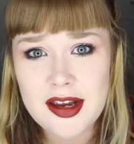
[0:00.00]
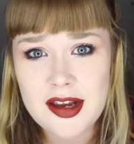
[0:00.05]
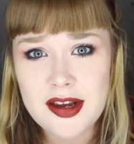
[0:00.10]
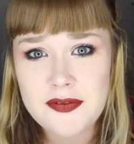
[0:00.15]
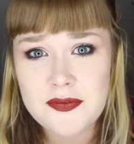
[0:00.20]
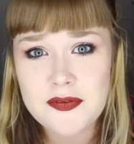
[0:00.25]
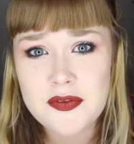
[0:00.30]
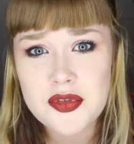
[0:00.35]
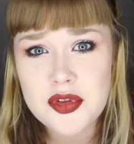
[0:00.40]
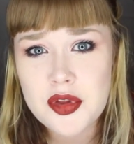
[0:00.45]

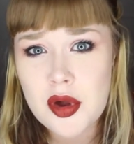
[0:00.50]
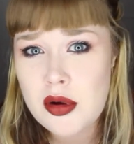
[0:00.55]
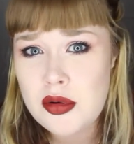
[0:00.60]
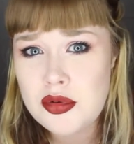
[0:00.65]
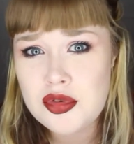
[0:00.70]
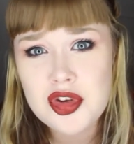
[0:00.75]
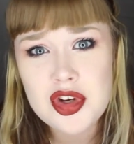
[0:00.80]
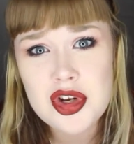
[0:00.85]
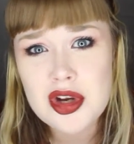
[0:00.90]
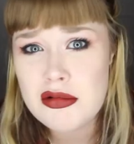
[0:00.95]
if
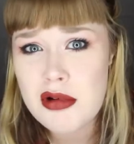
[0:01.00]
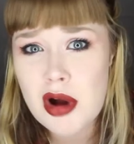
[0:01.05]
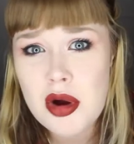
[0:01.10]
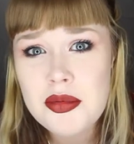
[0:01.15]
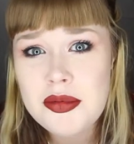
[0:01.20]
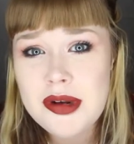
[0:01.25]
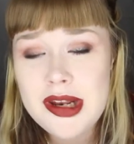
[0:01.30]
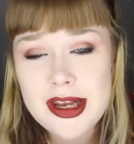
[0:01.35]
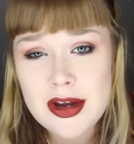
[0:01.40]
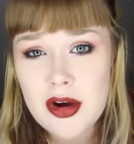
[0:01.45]
those are your
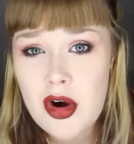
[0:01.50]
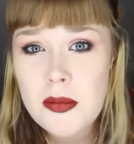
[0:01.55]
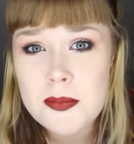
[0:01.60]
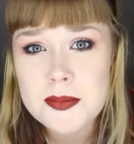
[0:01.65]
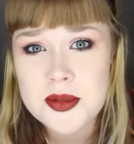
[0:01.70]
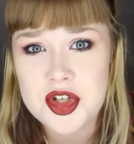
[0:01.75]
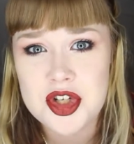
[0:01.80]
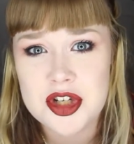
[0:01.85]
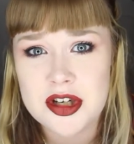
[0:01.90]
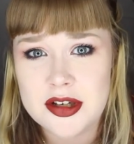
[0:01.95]
only
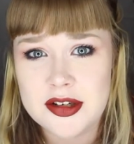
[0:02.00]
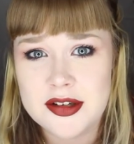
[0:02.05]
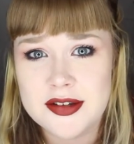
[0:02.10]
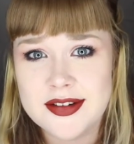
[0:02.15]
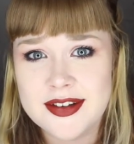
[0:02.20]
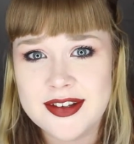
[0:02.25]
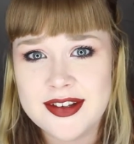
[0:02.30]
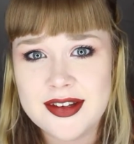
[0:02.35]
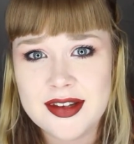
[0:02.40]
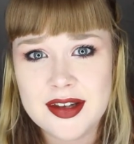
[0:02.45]

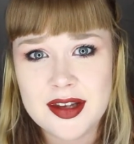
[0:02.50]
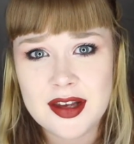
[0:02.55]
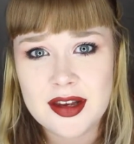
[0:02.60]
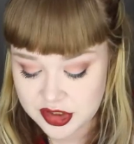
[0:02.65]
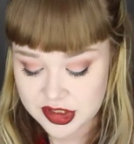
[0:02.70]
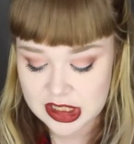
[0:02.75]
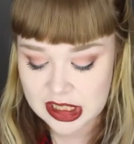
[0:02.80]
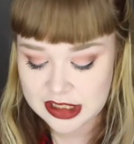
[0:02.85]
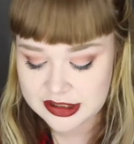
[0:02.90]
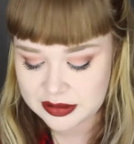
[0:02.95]
options.
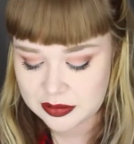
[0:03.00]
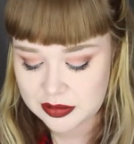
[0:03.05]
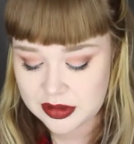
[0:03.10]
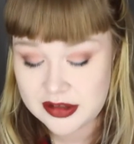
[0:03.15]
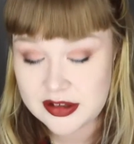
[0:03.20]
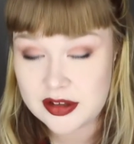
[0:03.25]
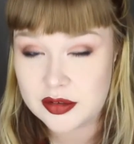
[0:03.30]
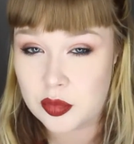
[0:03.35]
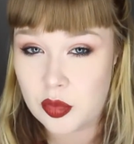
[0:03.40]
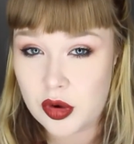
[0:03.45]
Just a classic one
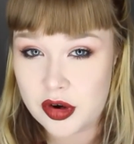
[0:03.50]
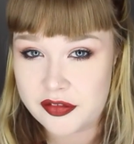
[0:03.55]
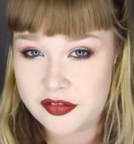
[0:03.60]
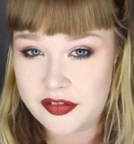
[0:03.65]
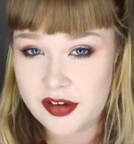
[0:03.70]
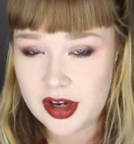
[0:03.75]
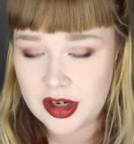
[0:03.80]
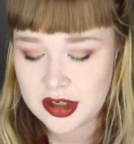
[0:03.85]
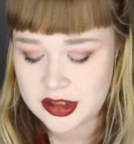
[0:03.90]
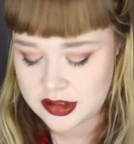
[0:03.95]
that says wanna
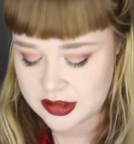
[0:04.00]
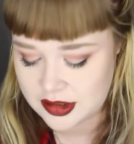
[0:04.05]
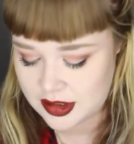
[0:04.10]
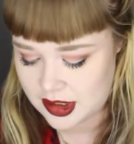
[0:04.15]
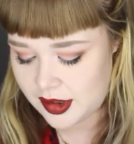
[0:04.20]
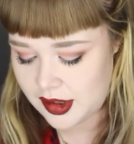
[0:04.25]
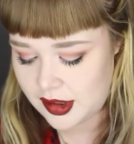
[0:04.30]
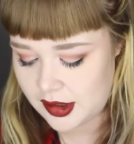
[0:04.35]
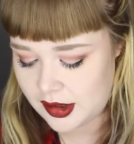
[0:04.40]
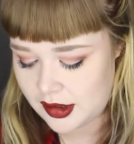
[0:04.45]
fuck.
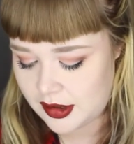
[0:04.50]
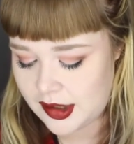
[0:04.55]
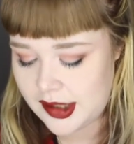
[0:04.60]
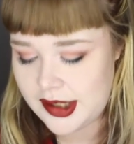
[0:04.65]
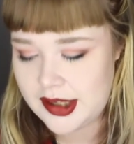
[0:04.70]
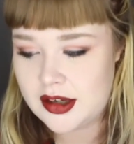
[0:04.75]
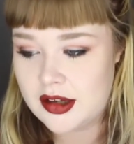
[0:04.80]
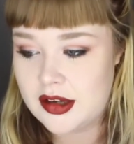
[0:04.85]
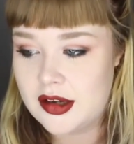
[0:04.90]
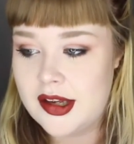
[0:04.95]
But
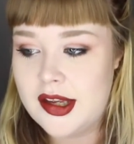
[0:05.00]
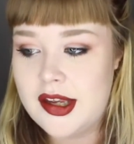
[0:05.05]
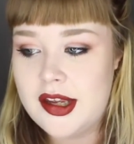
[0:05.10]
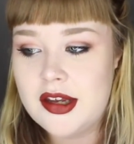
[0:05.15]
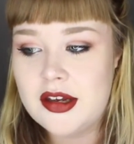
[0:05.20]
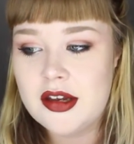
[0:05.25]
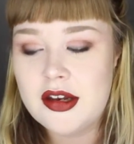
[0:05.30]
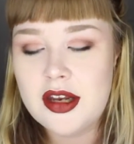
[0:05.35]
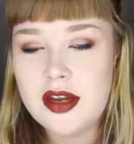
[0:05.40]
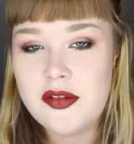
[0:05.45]
like,
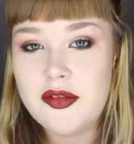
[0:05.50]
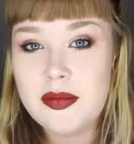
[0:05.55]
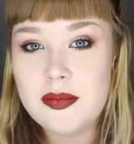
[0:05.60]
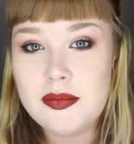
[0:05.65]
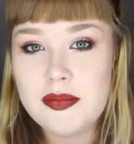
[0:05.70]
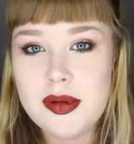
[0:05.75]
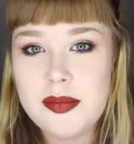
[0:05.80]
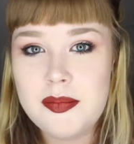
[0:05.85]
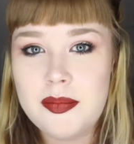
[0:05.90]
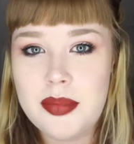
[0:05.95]
you couldn't even be